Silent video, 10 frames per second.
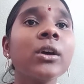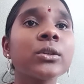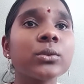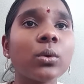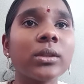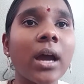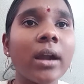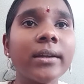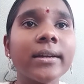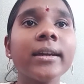so
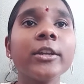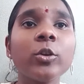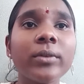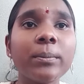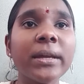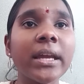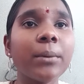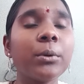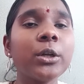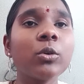that you will be
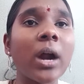able to